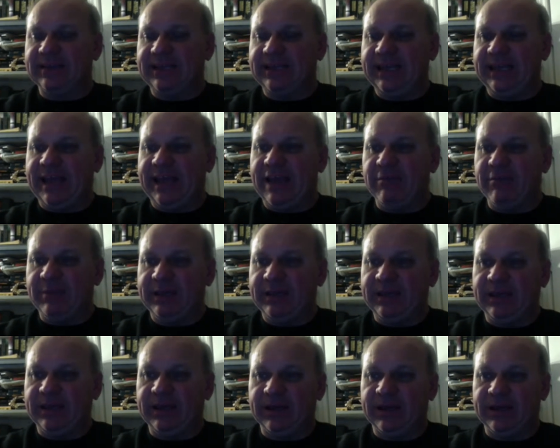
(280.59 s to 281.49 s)
he gave
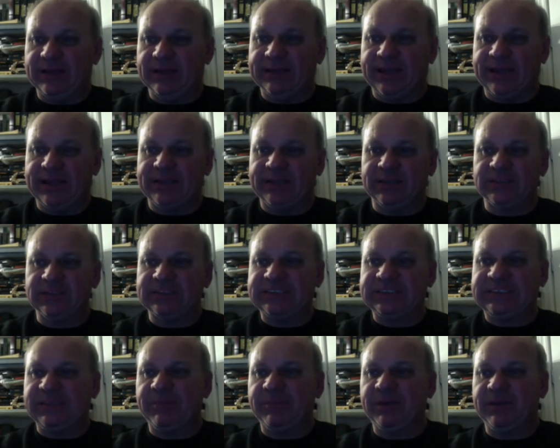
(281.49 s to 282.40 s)
me that little
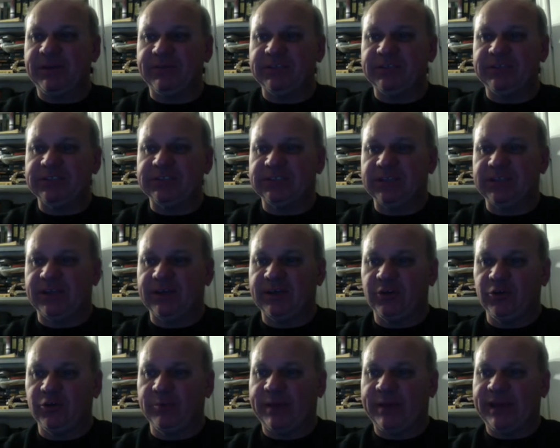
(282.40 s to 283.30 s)
snippet of his
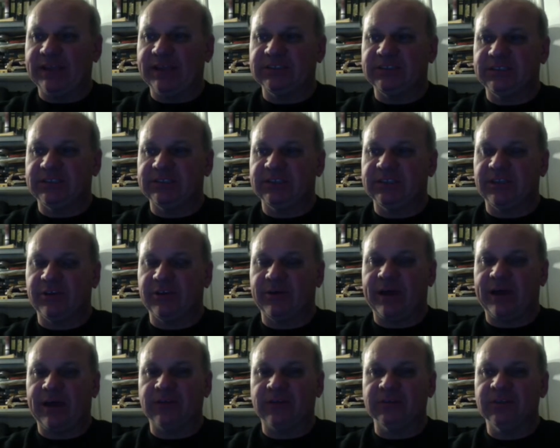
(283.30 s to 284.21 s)
new band, Sons of the
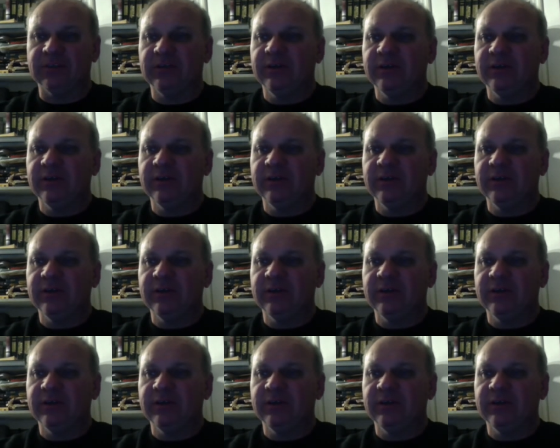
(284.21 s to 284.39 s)
Crown.